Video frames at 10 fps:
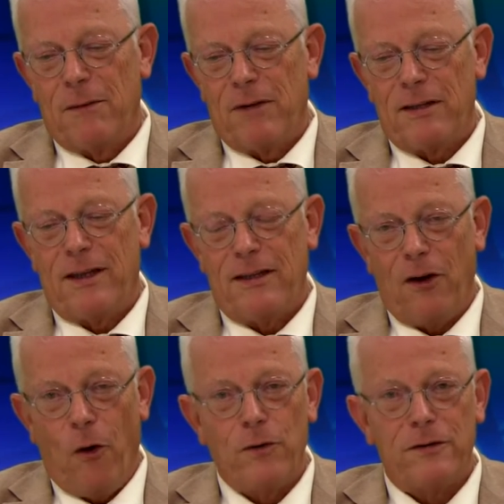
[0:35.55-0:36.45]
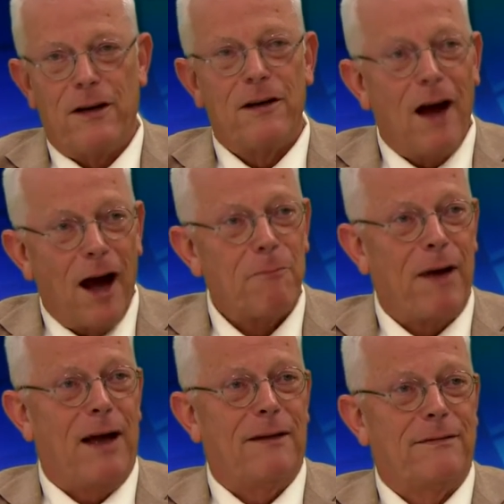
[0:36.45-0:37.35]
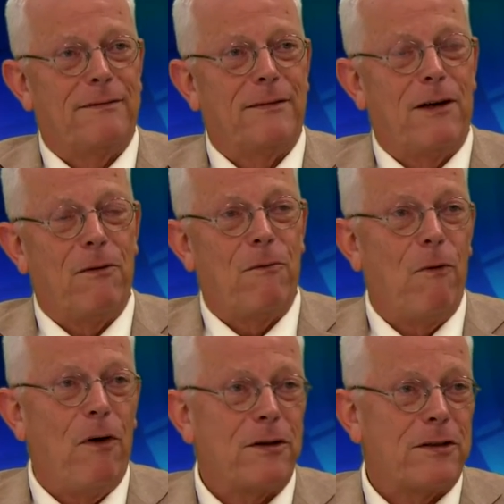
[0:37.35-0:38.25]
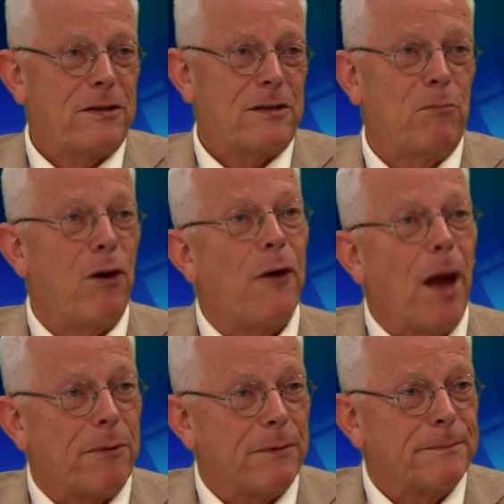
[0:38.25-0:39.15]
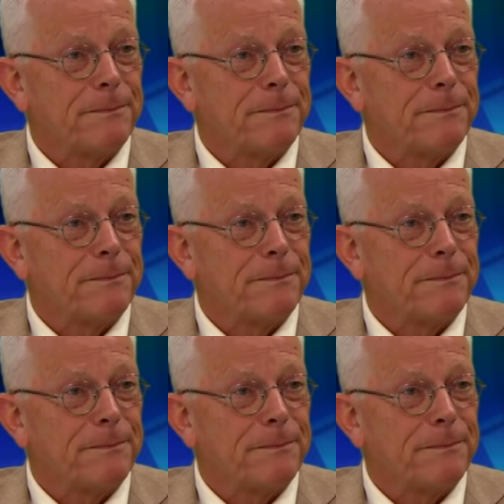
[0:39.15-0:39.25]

but that the old ARPA was blown up.